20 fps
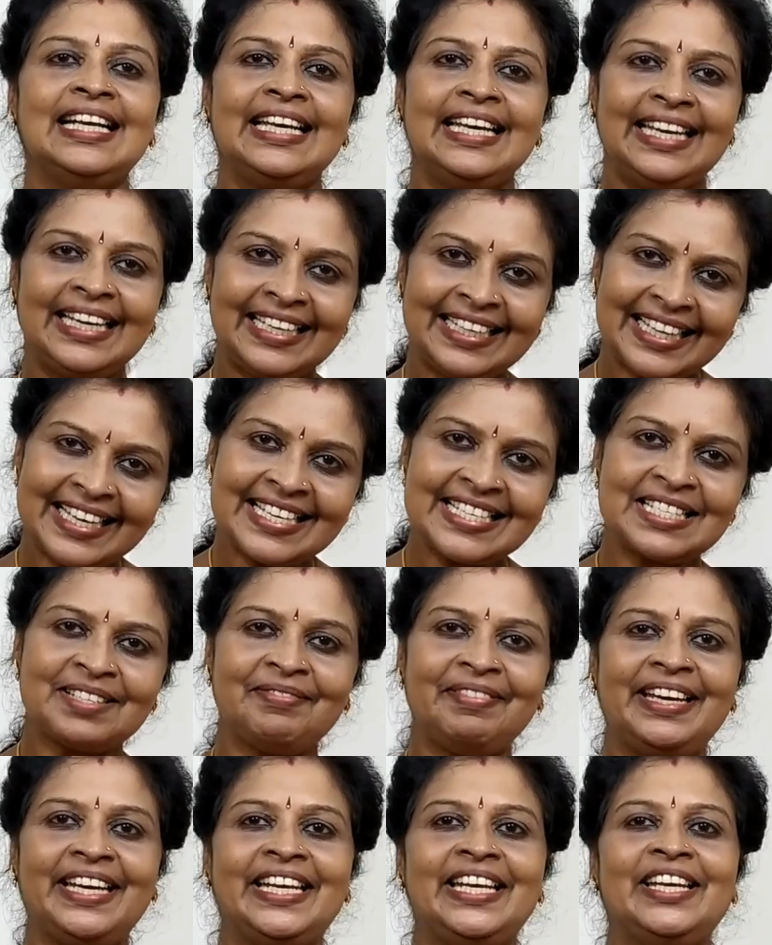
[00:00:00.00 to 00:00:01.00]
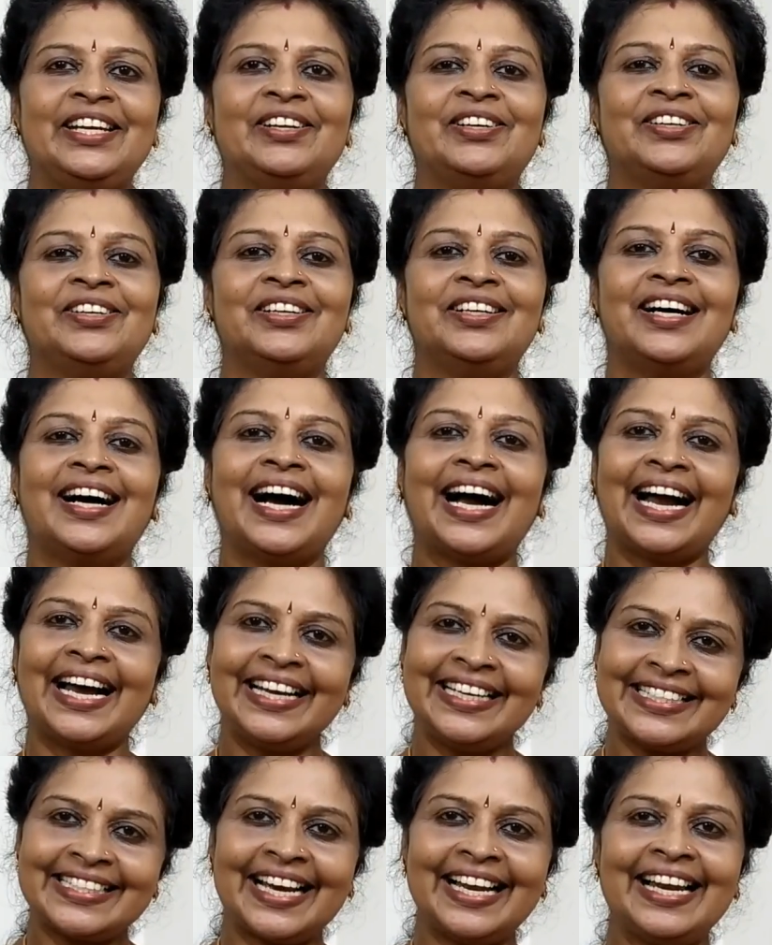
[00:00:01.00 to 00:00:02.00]
In this video, I
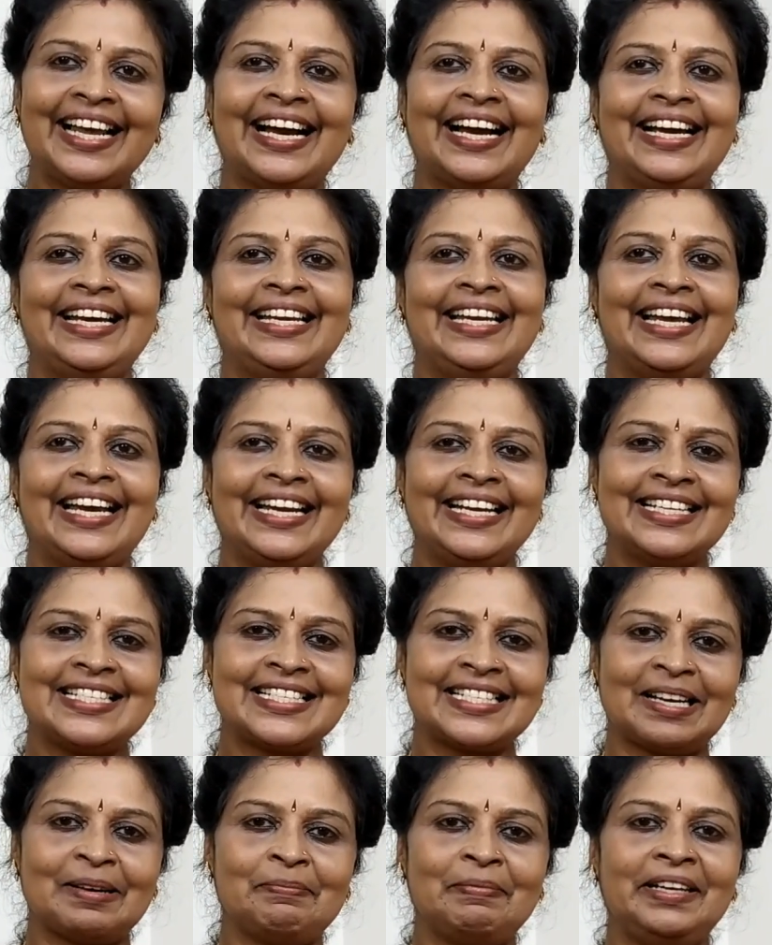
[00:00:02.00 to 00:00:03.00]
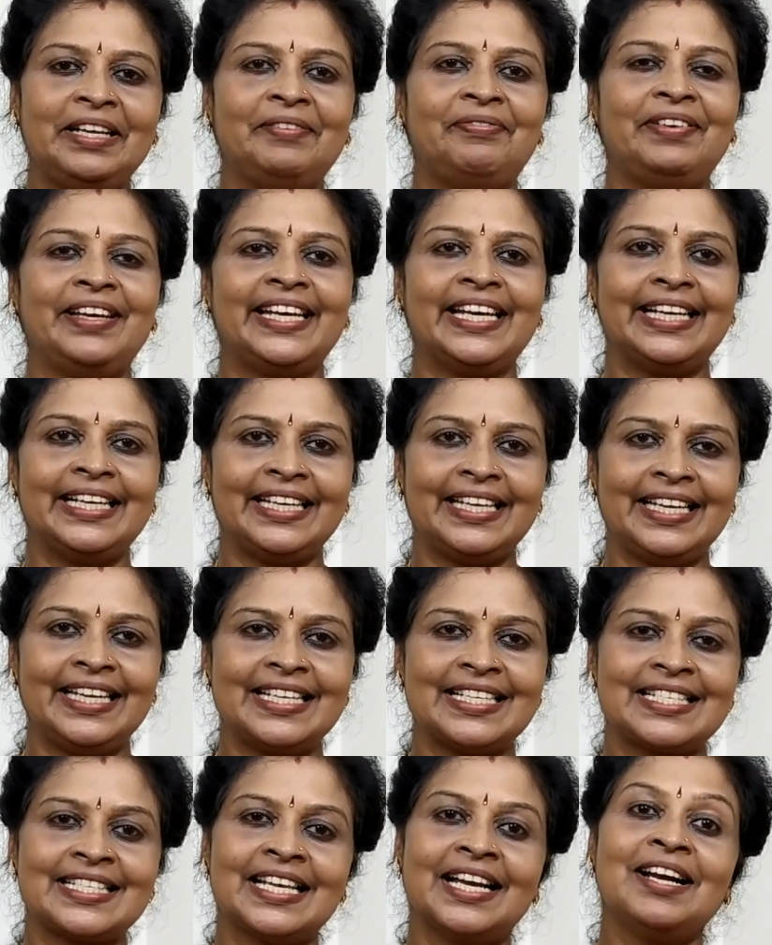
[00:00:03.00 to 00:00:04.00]
shall highlight some
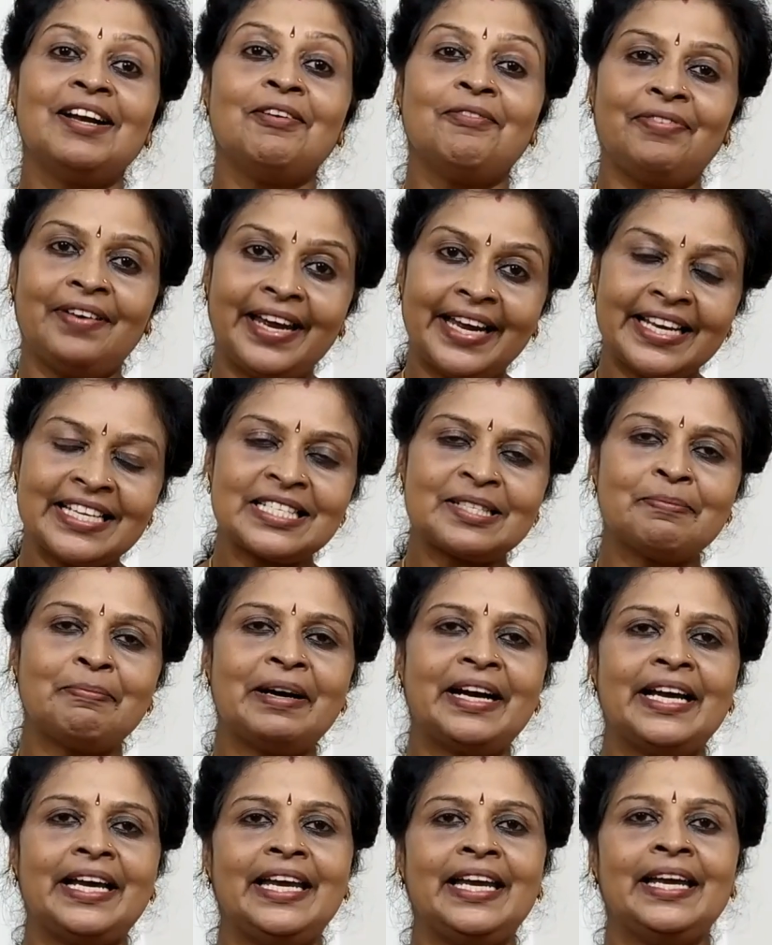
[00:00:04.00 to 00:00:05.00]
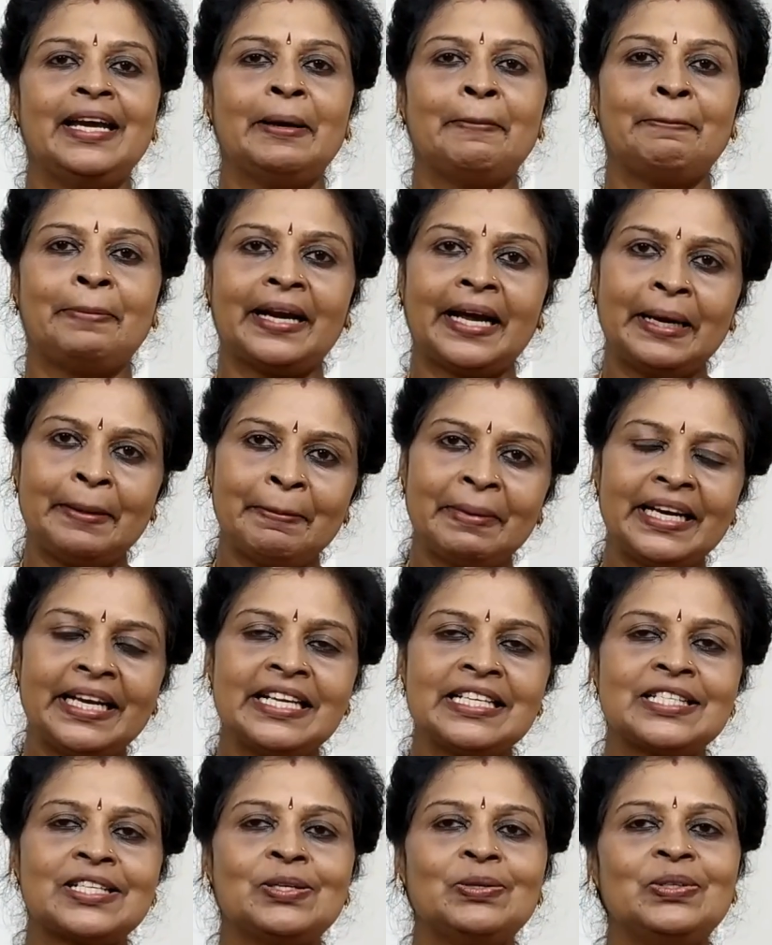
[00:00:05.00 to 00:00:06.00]
difficulties faced by primary
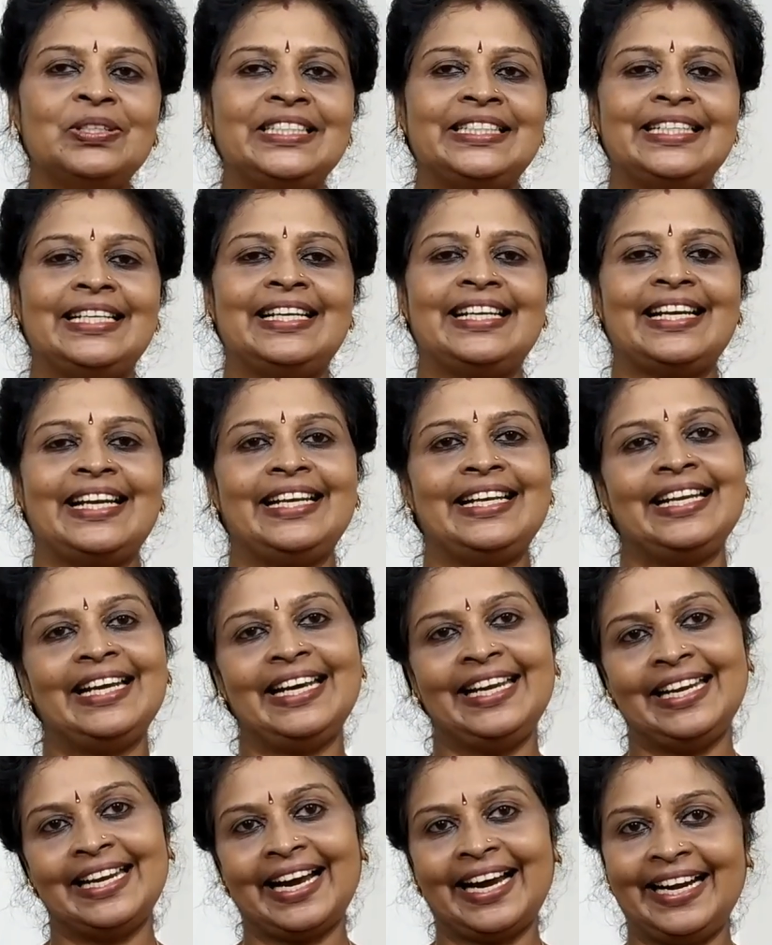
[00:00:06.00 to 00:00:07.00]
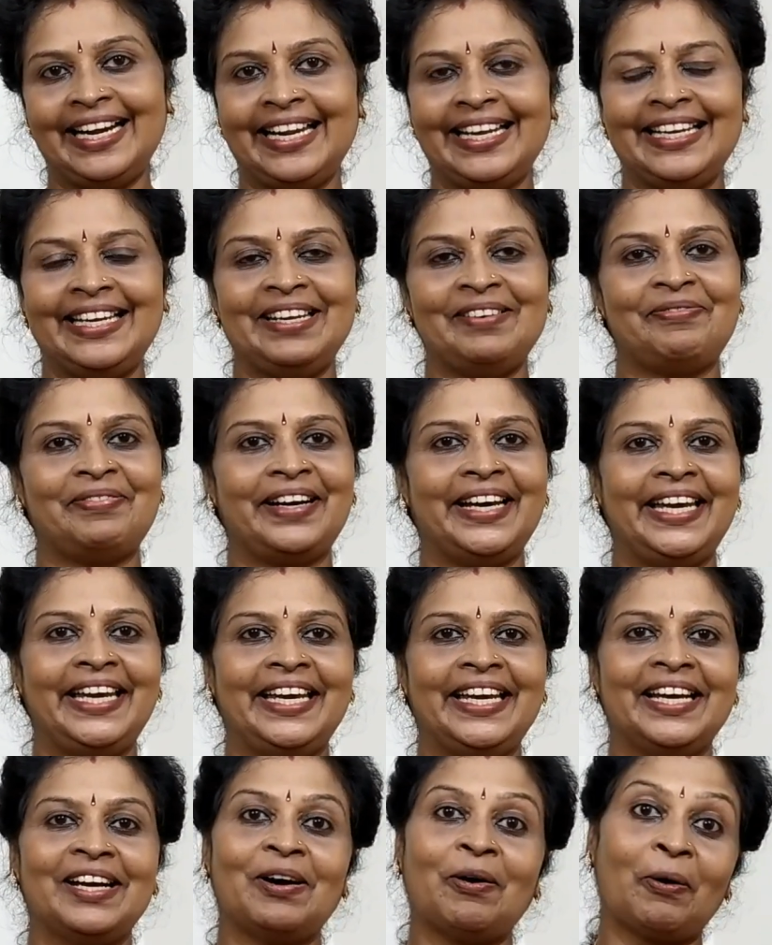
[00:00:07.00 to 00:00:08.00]
school children in
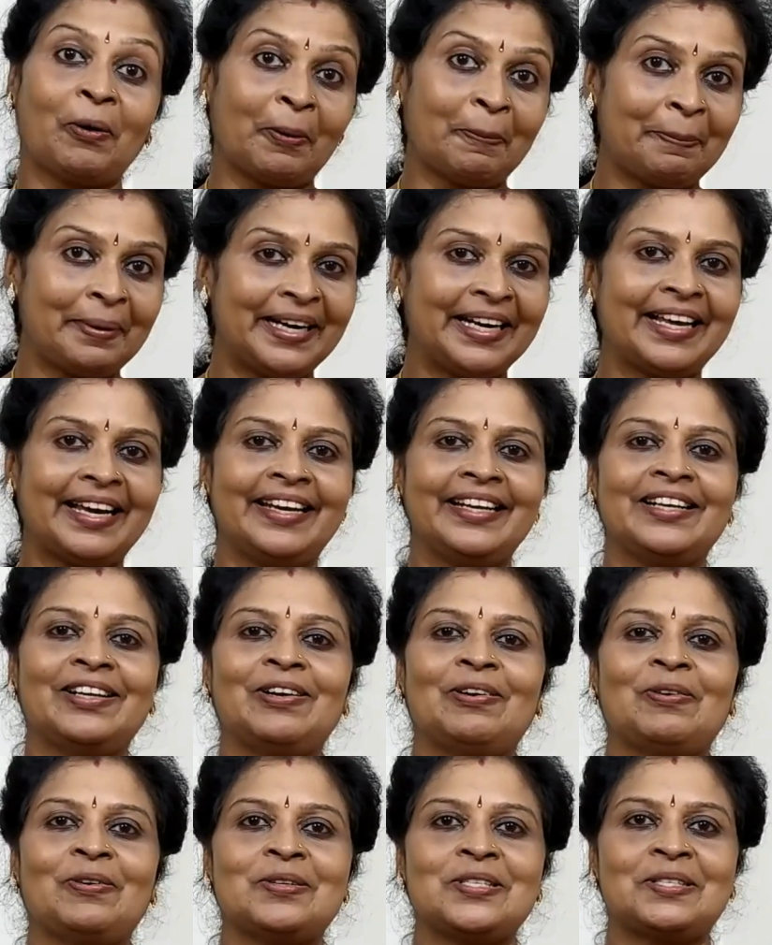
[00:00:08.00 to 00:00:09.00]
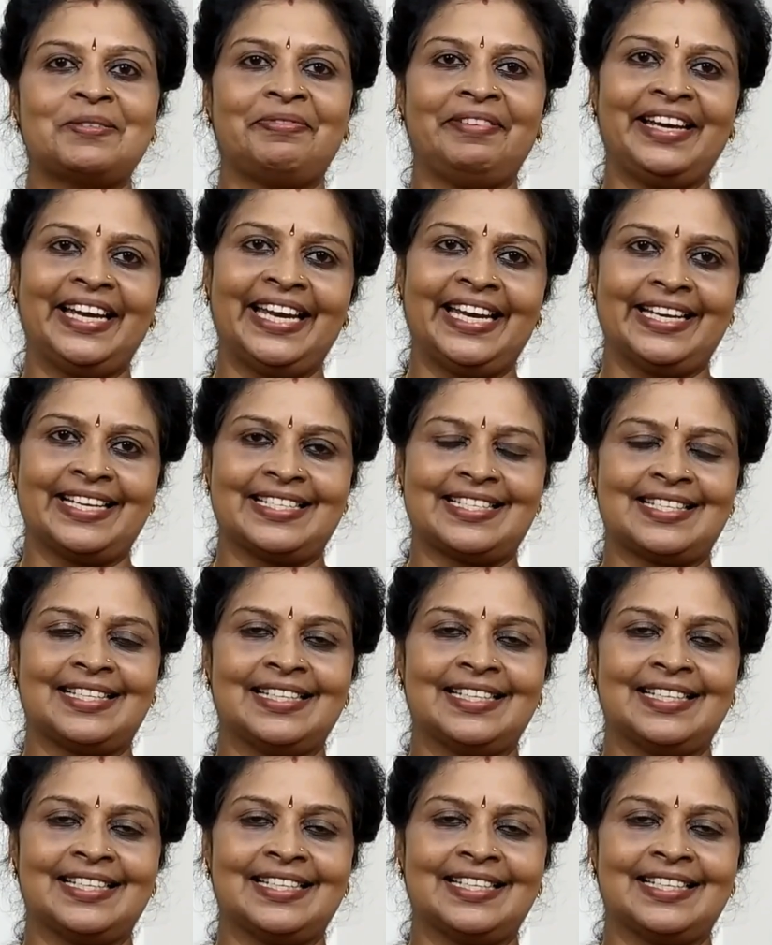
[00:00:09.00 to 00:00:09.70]
identifying open and closed figures.